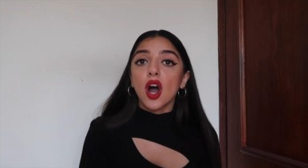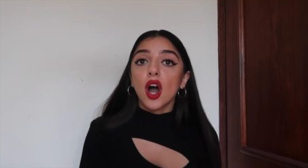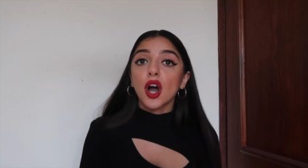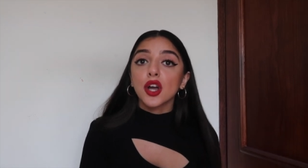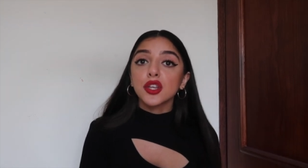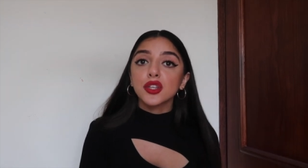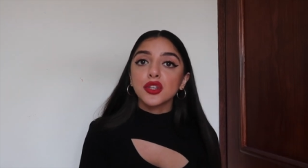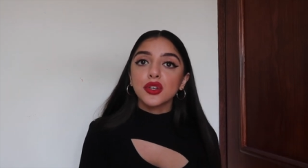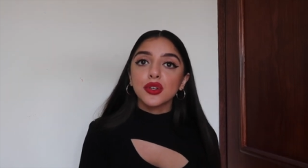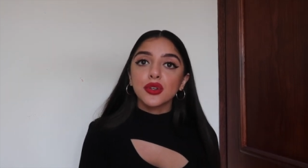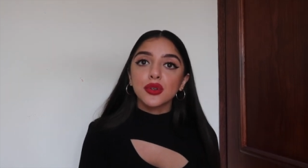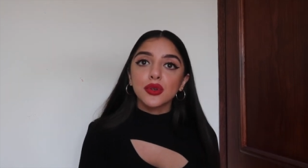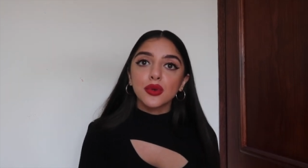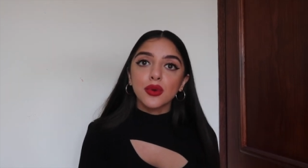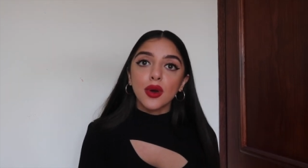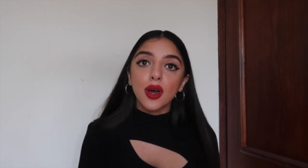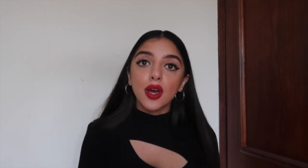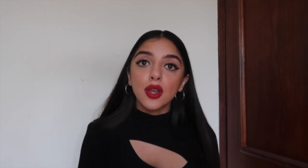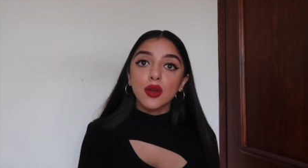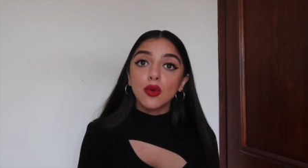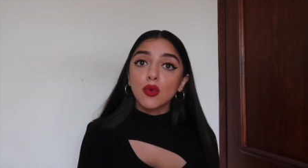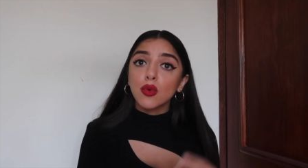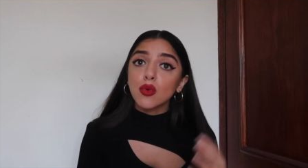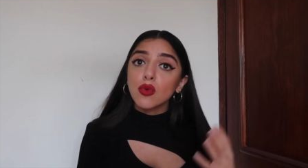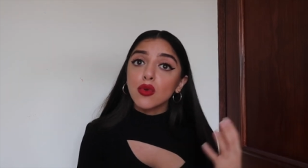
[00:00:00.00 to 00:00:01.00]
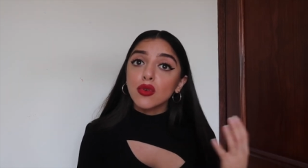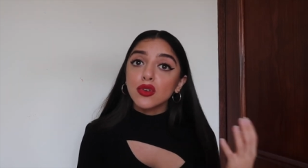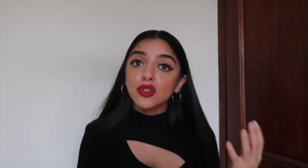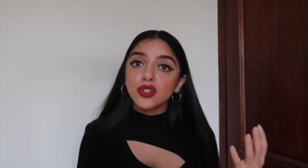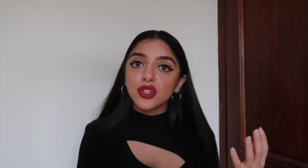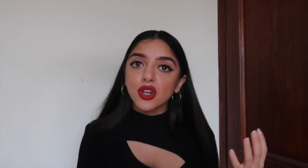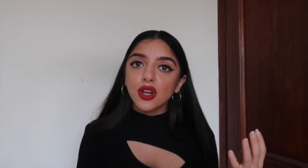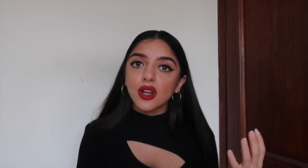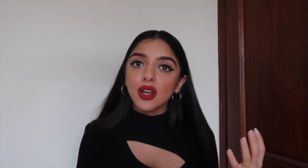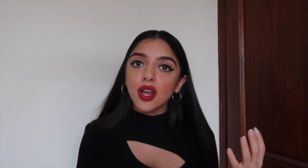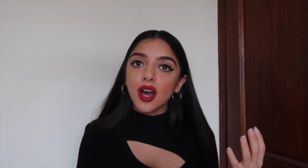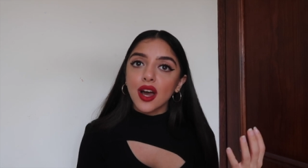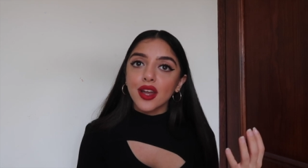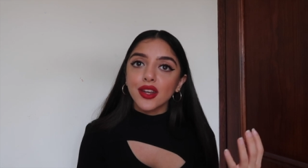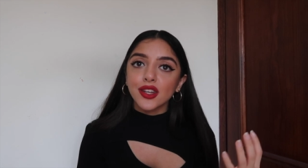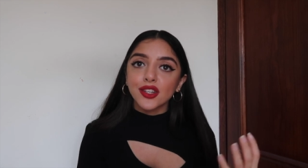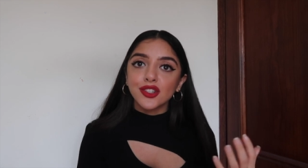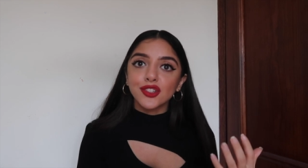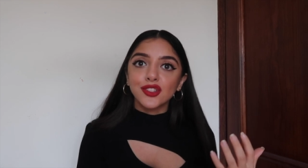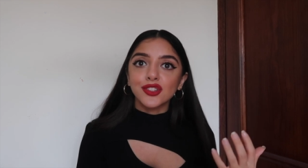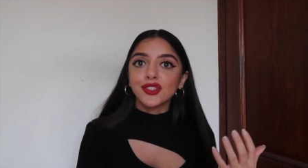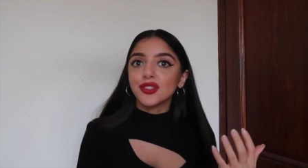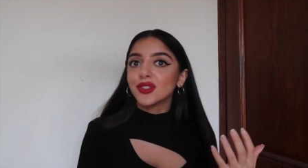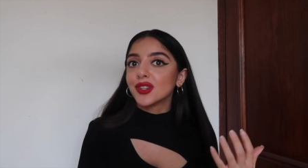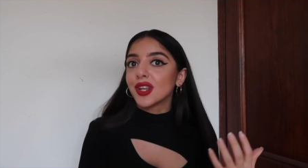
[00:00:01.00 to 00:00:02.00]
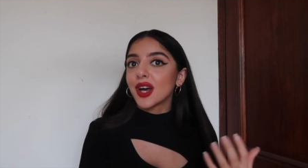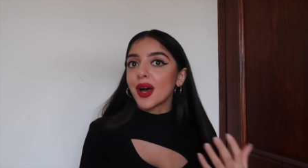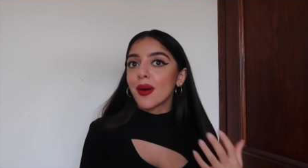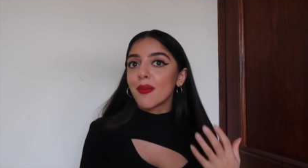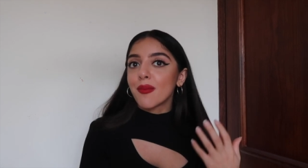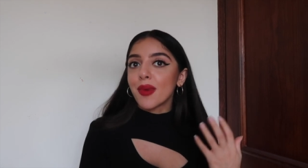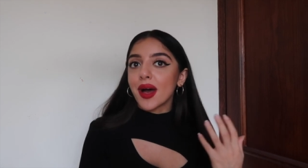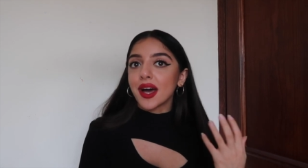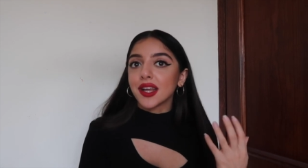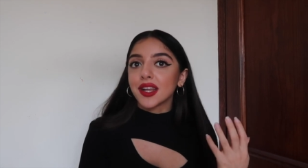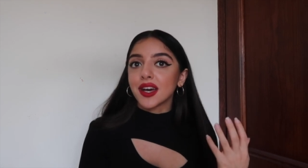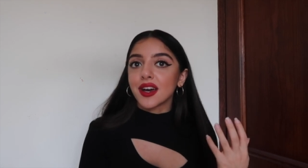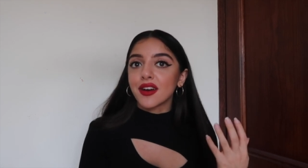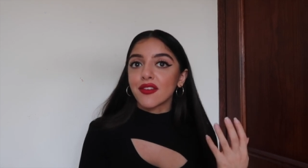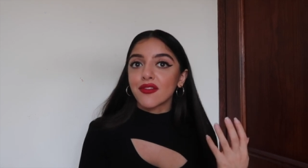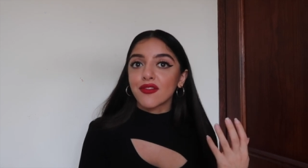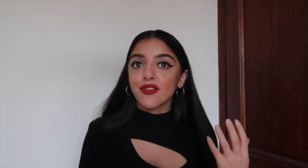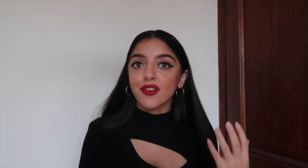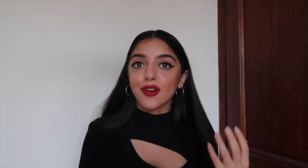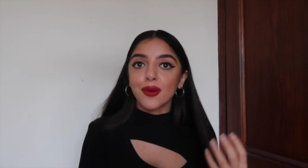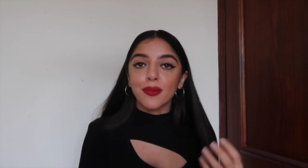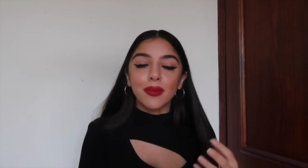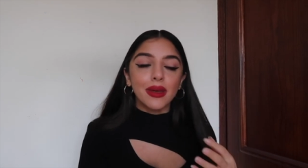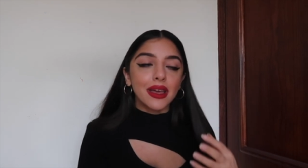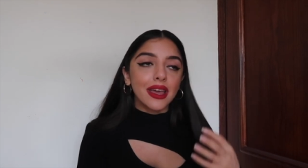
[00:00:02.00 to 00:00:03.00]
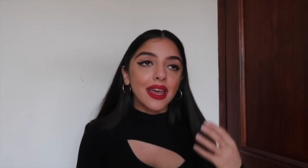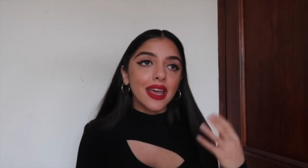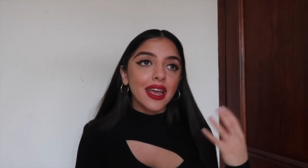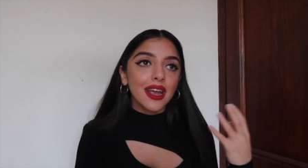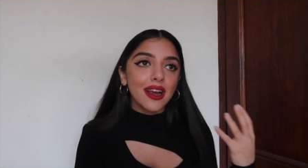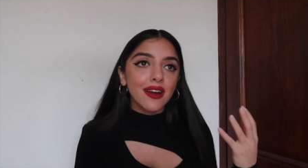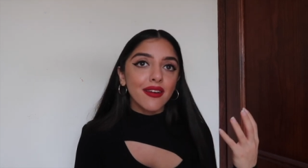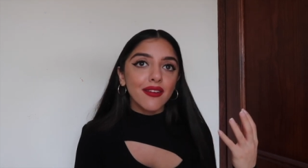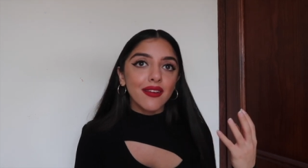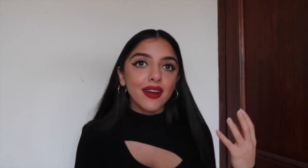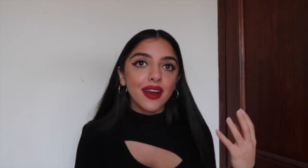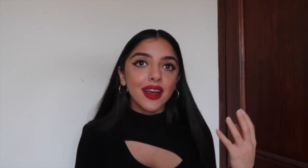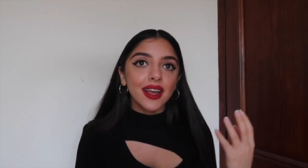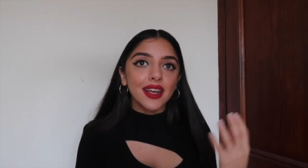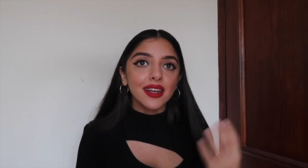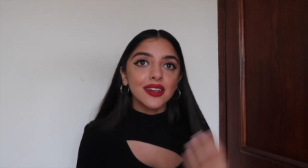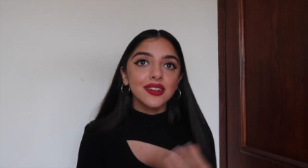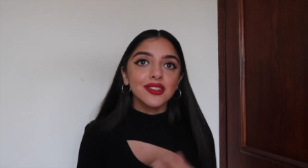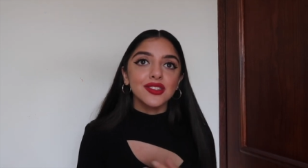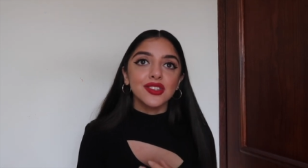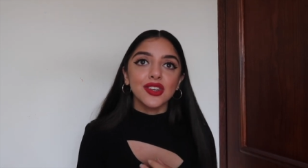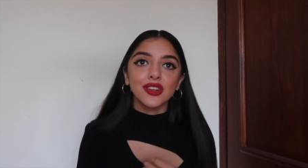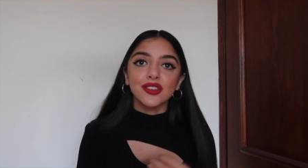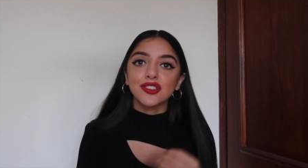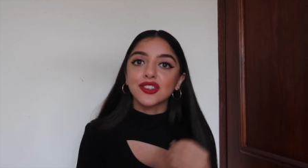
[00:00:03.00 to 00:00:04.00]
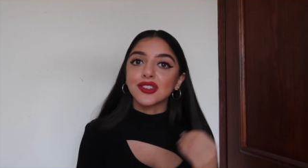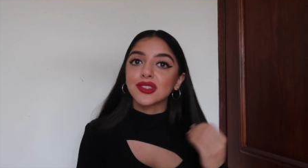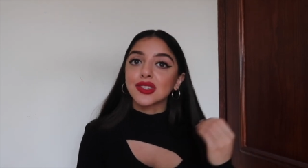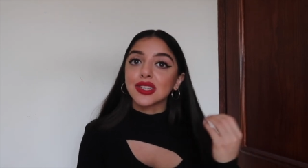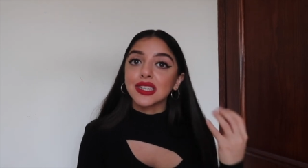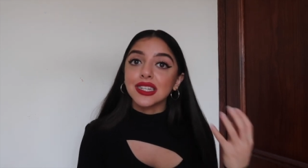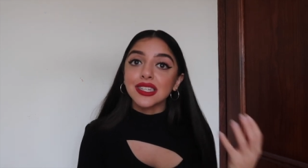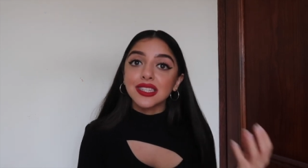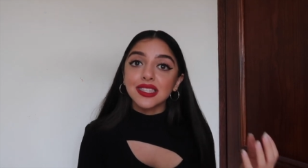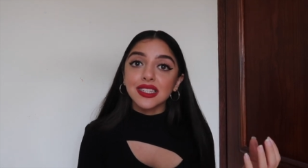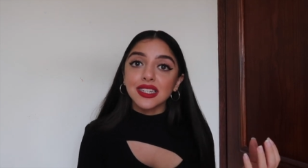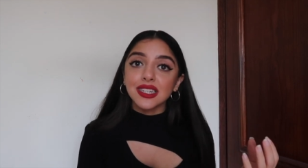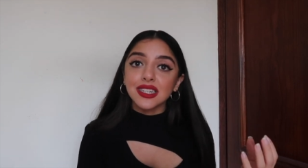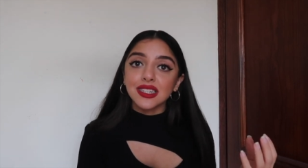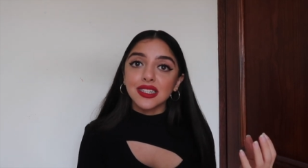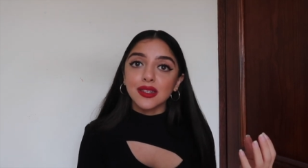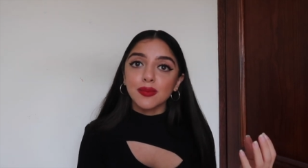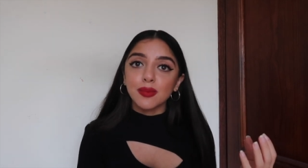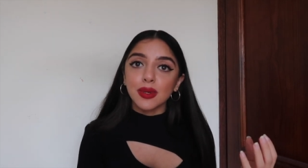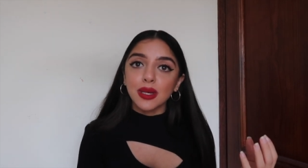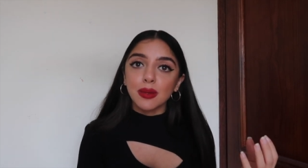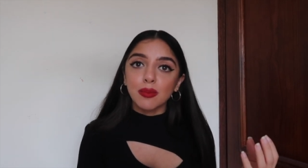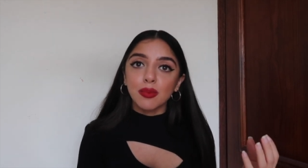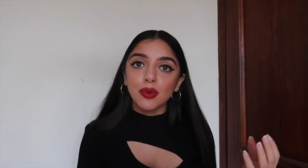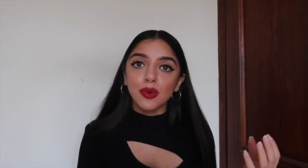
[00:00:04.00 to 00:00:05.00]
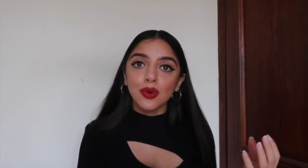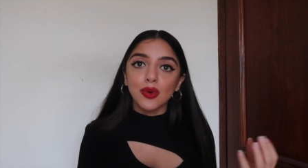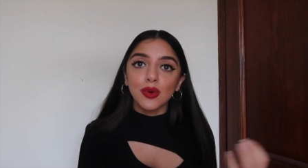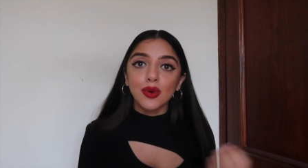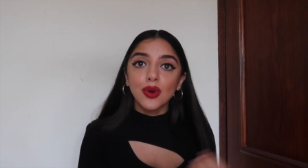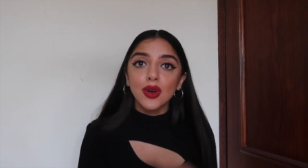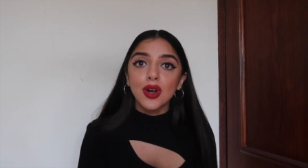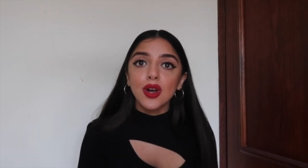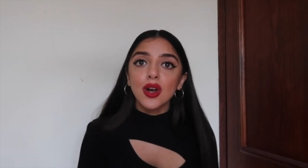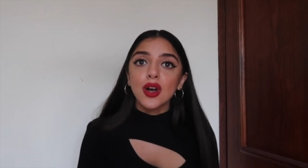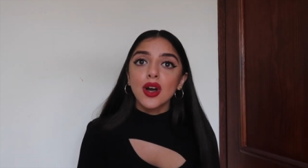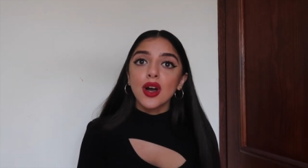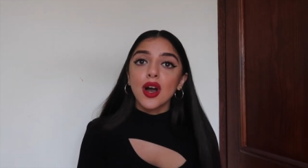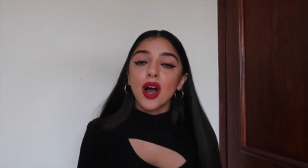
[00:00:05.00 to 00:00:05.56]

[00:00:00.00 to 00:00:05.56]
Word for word: Are you an audio learner? Do you learn better from hearing, so just listening to people?